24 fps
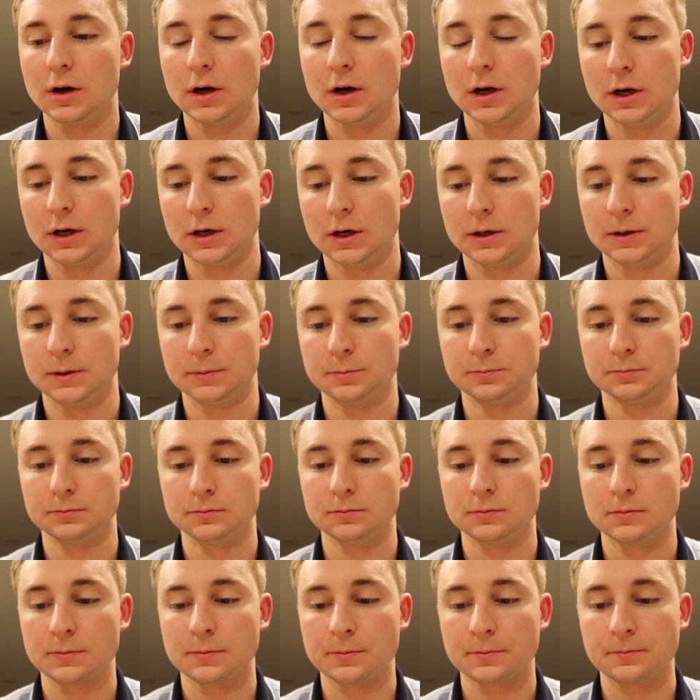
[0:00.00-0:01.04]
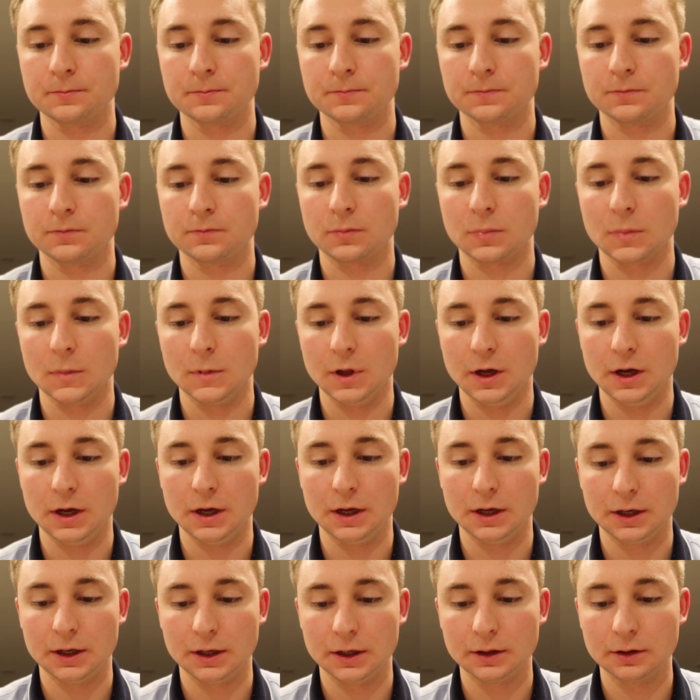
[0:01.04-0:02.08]
Um,
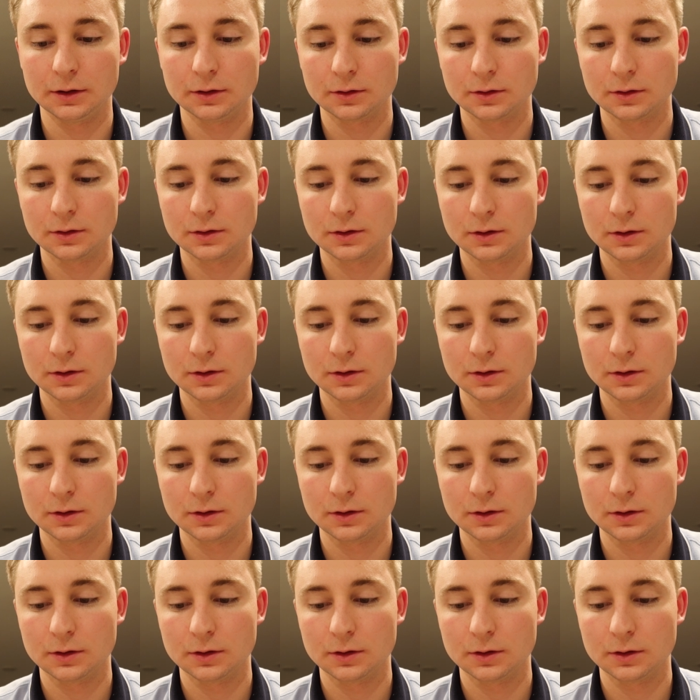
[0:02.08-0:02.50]
and